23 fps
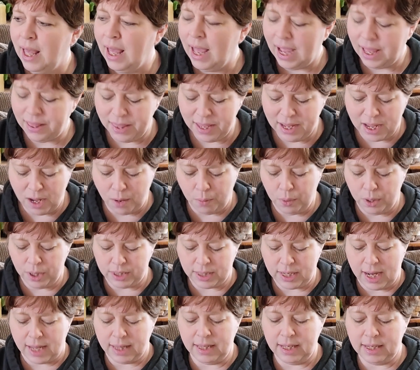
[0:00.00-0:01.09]
I think I worked
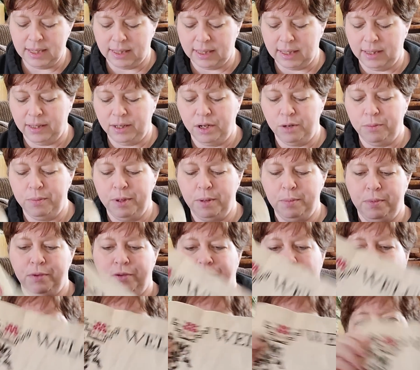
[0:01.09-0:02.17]
on this a little bit
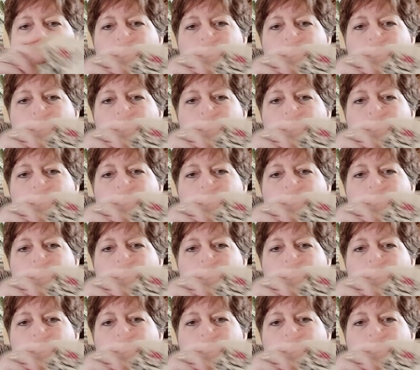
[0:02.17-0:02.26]
before